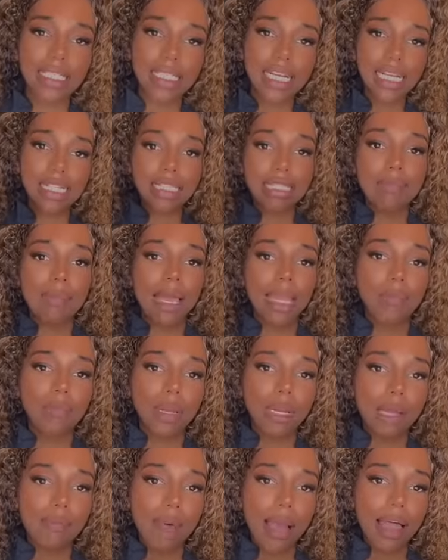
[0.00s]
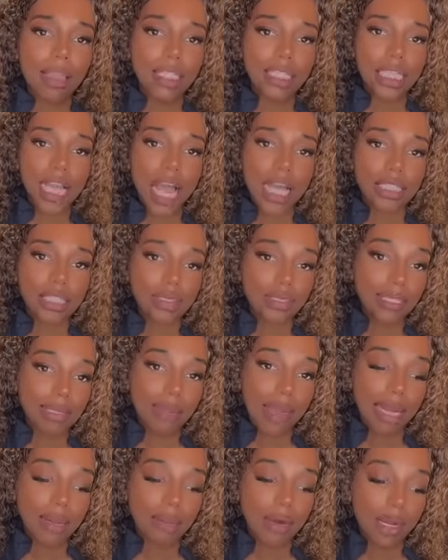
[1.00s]
I already said somebody want to apologize.
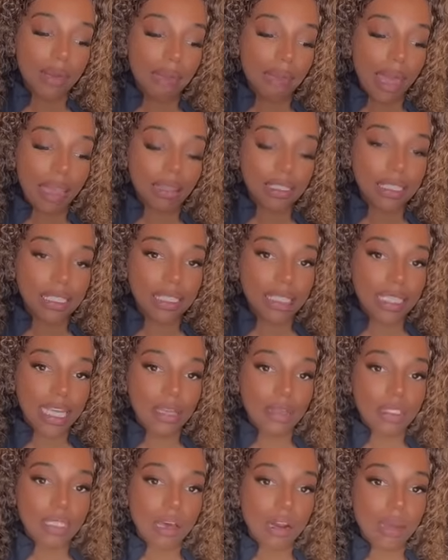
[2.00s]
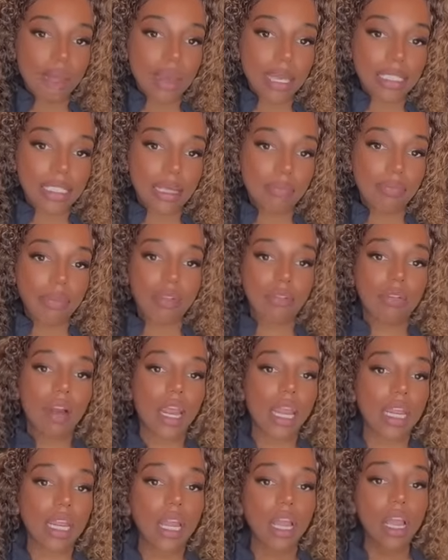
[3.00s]
So somebody want to balance the scales out and make
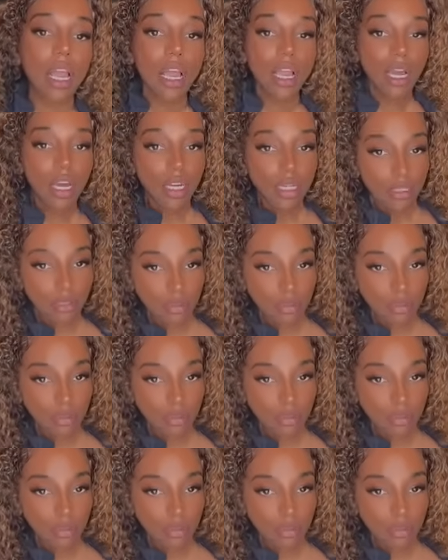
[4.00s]
something right.